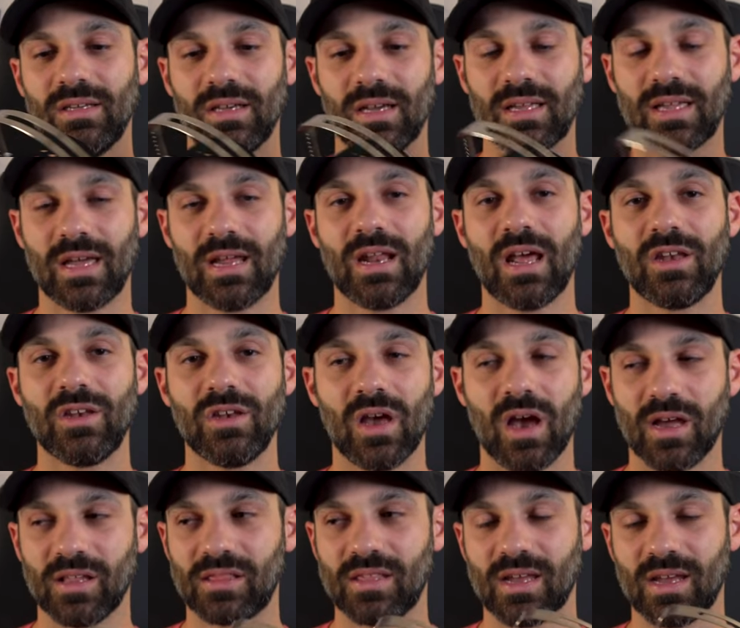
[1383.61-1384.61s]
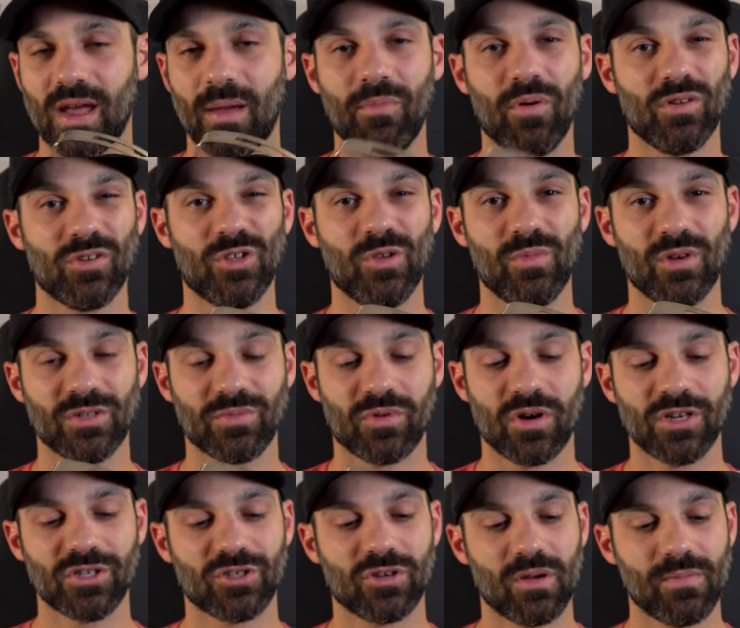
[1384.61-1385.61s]
Again, I, I think I put too much
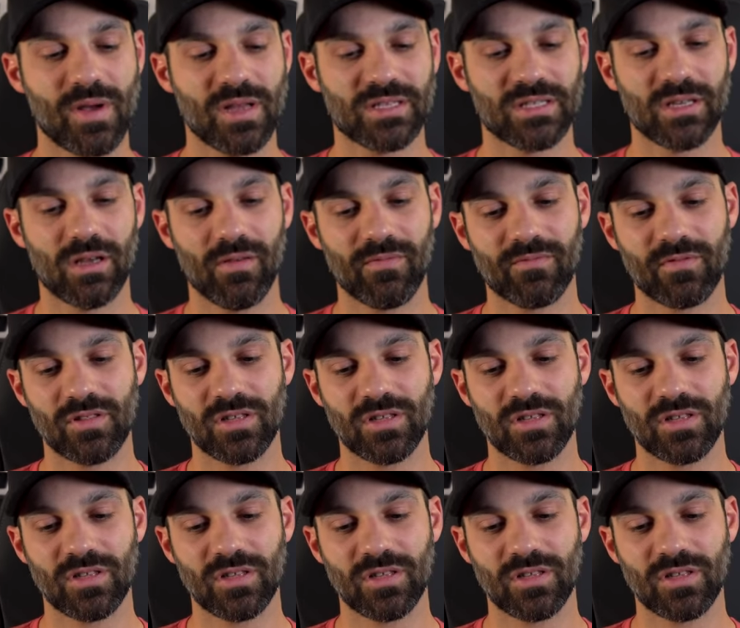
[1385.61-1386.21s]
pressure on myself